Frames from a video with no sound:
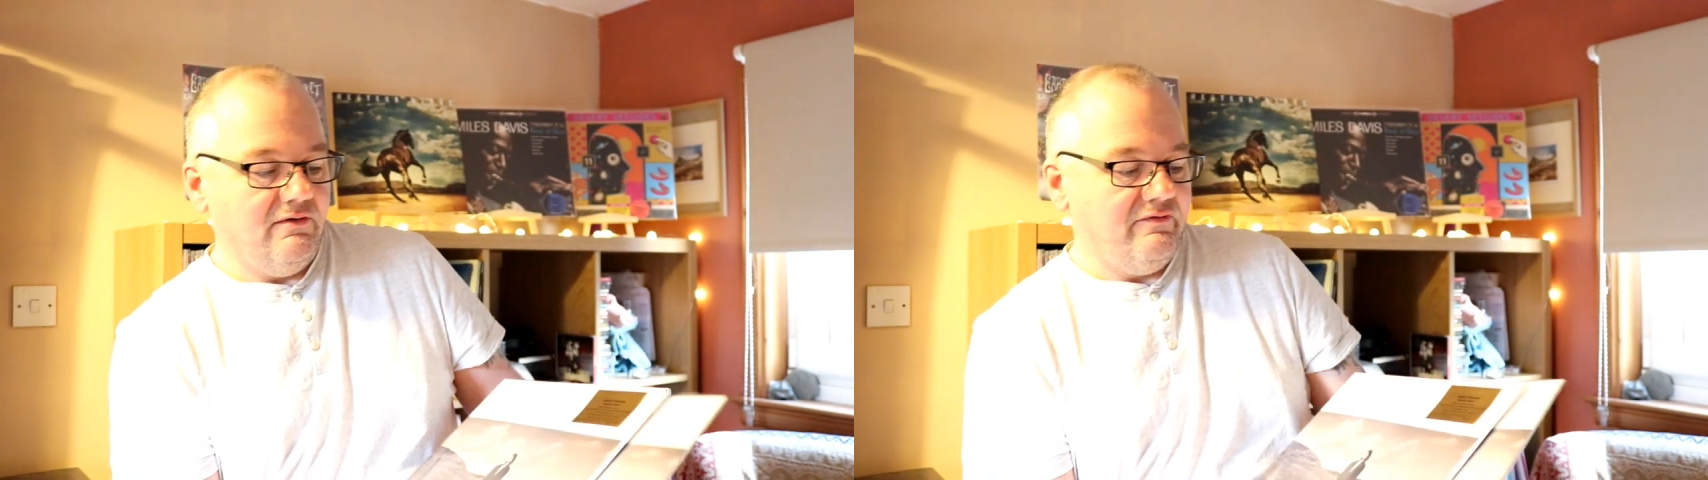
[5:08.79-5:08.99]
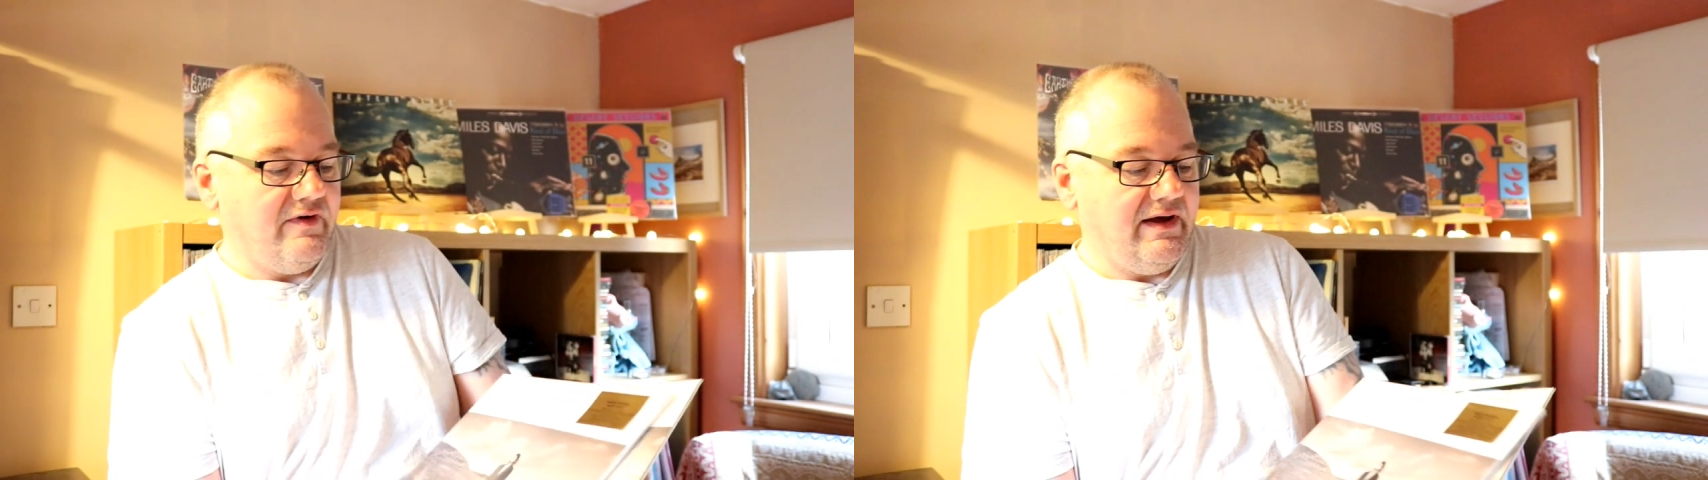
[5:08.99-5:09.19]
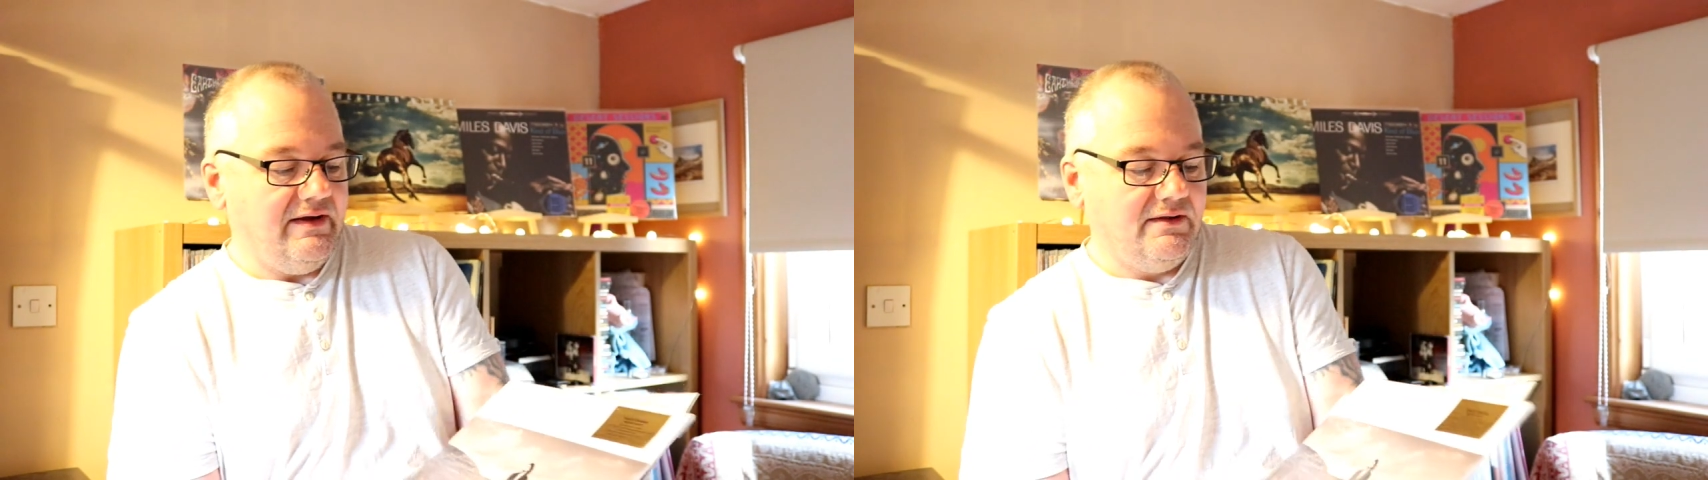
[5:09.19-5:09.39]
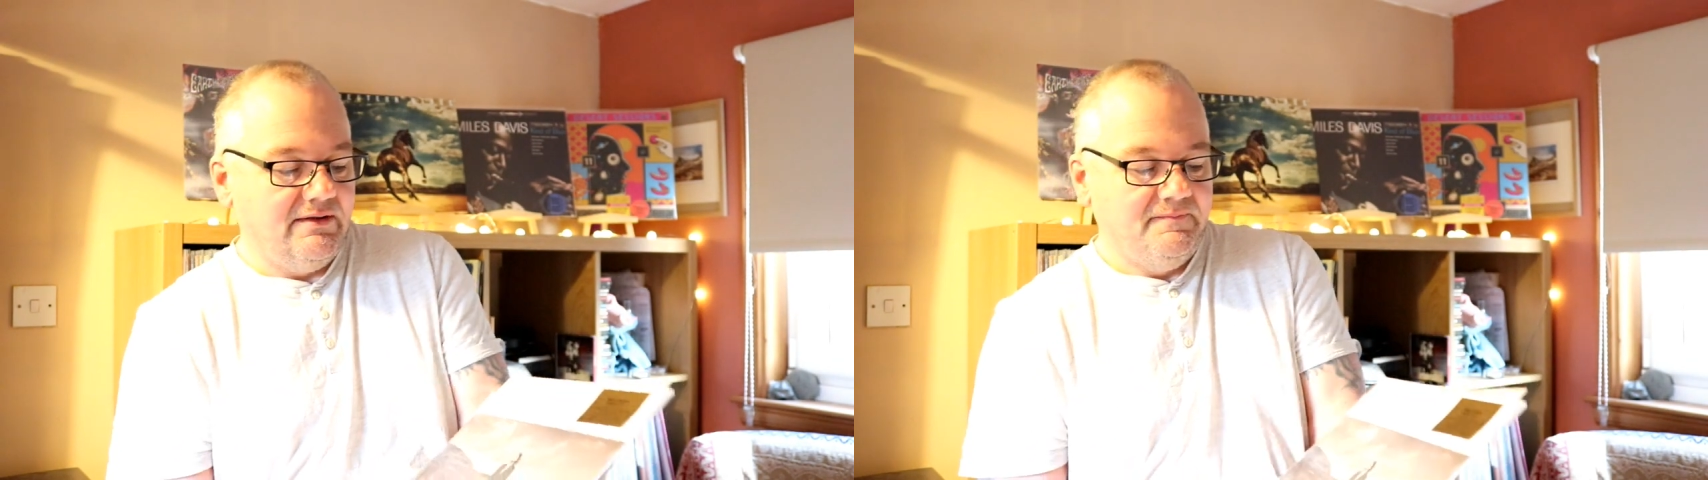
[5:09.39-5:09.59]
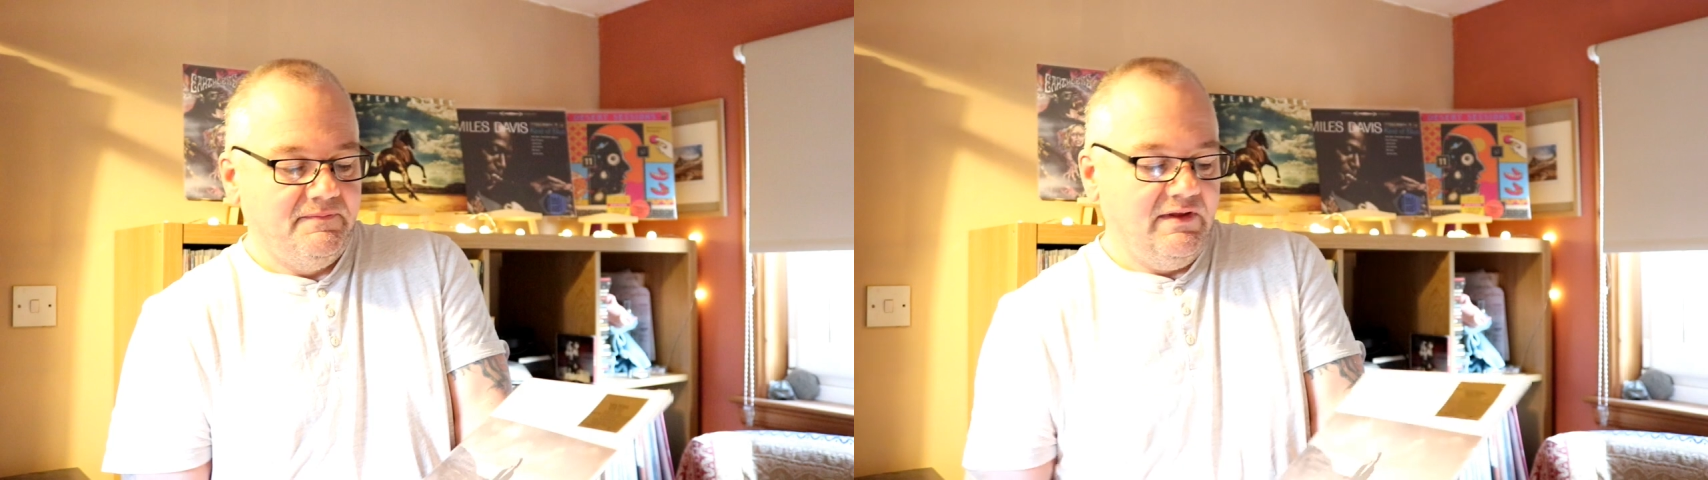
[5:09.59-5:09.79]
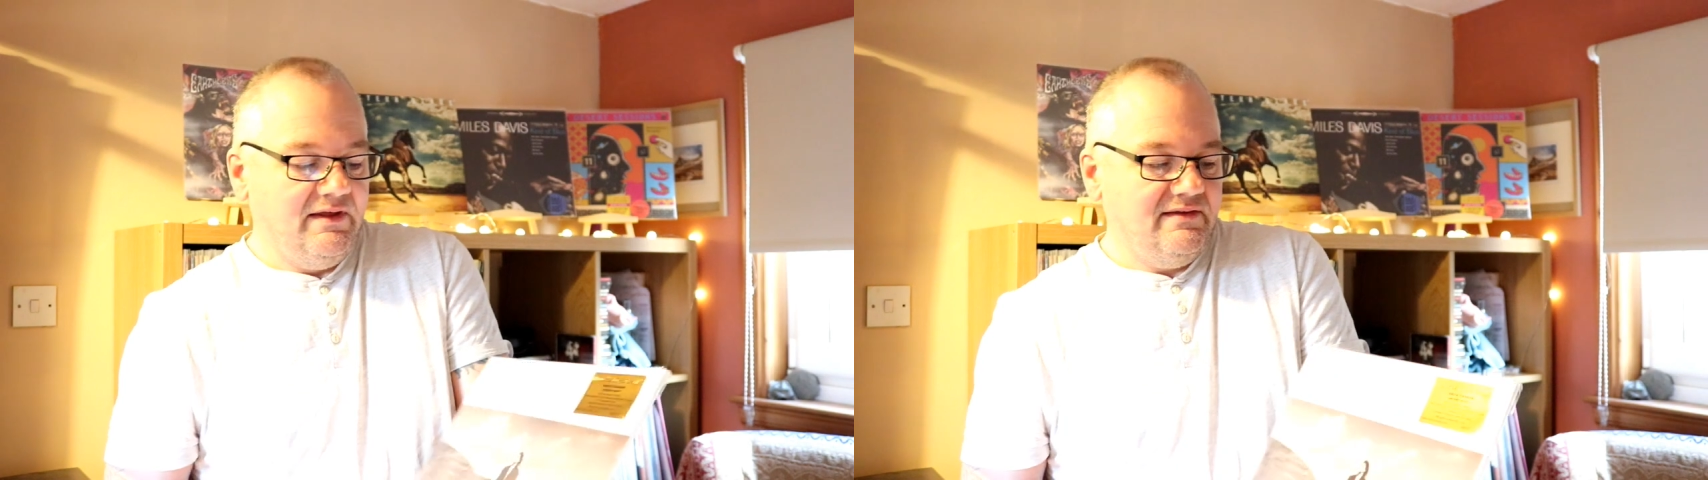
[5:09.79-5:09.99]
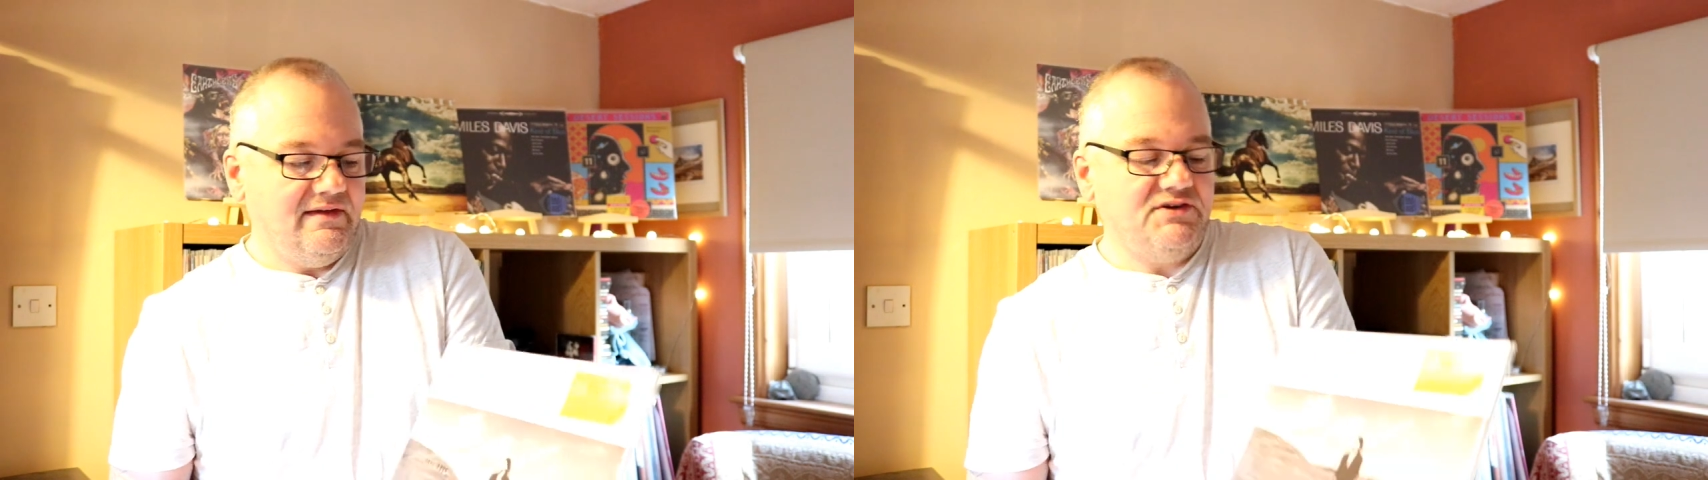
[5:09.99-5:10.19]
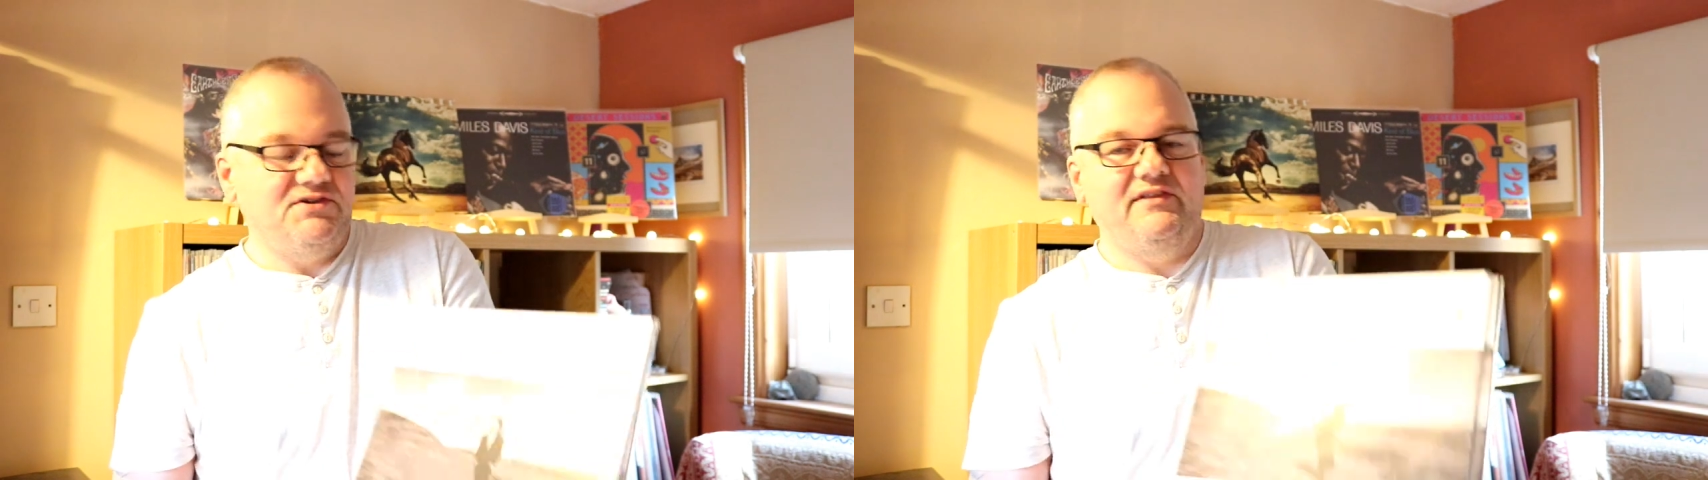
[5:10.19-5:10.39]
on vinyl. It's
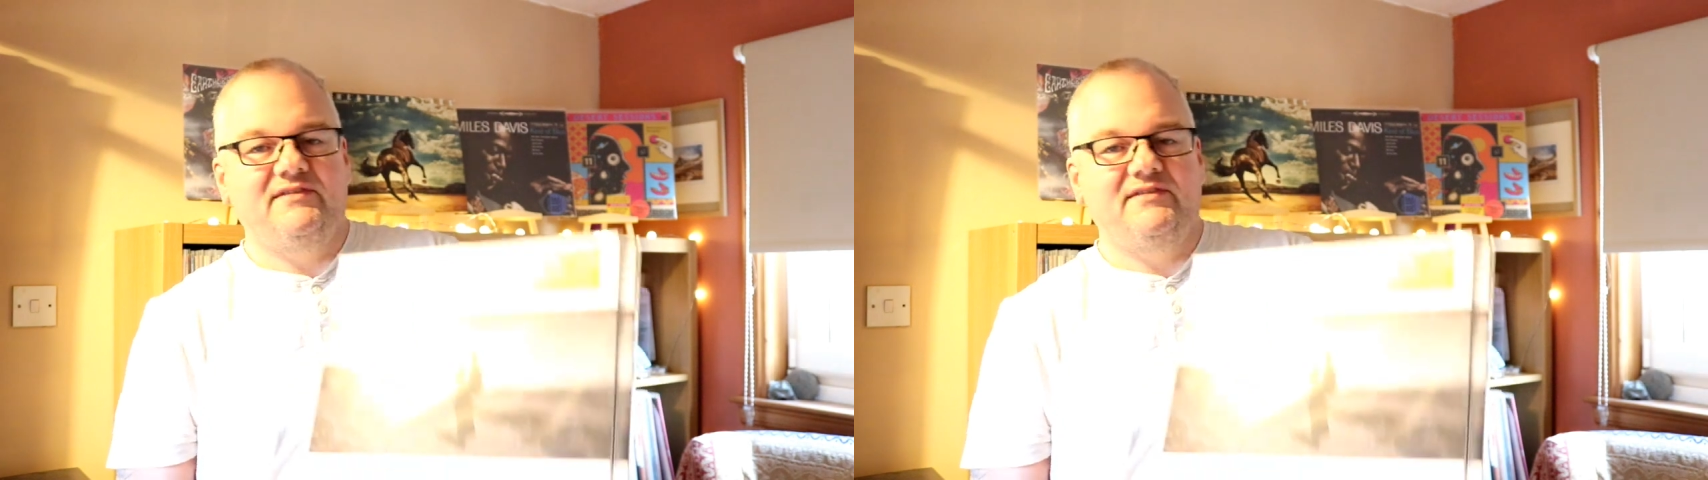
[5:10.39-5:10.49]
actually the